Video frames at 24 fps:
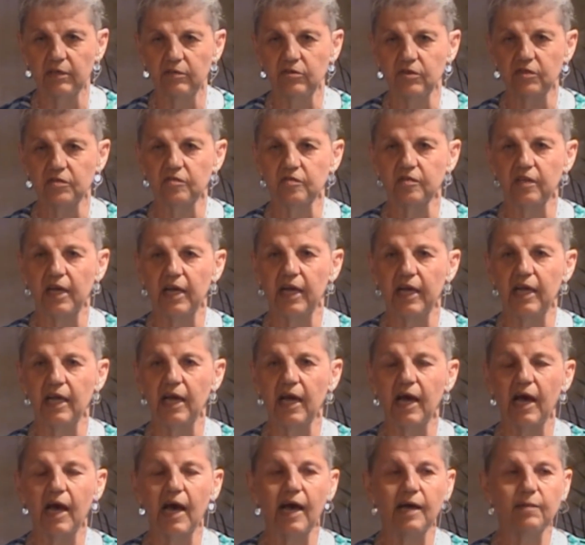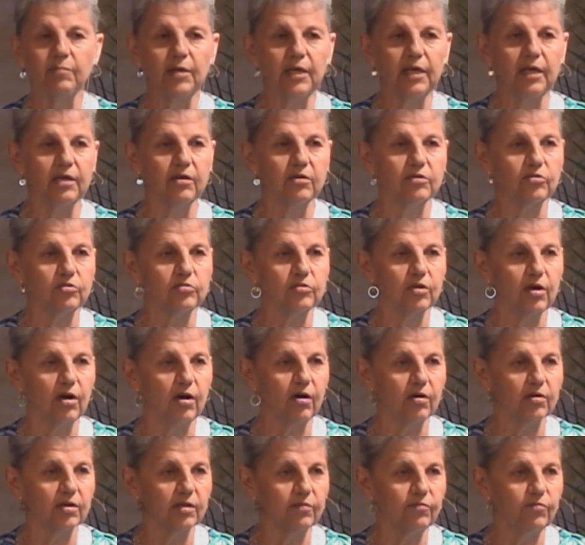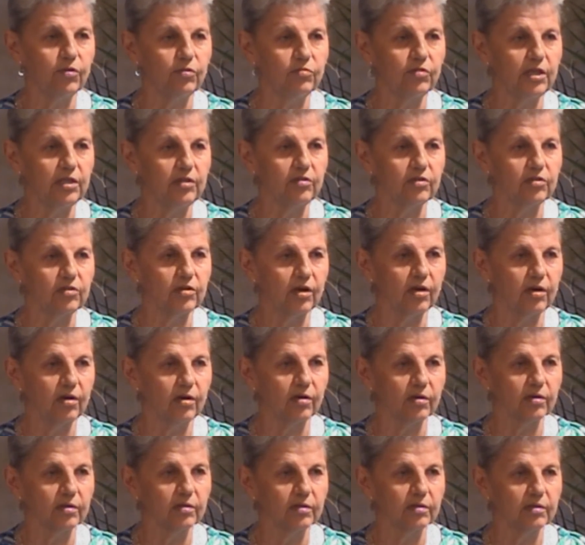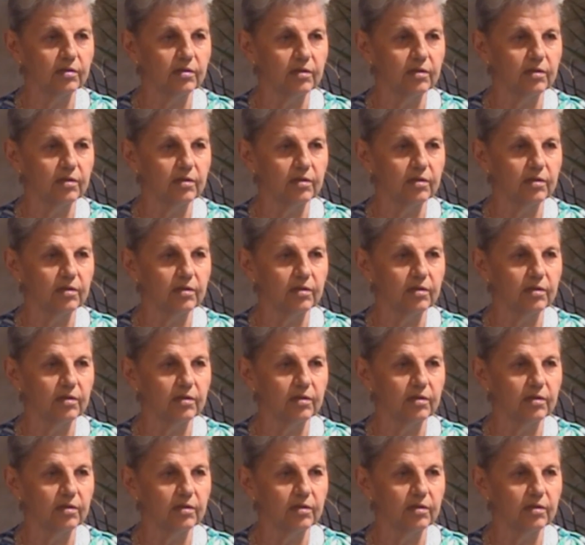Just say, I'm here to talk if you need to talk,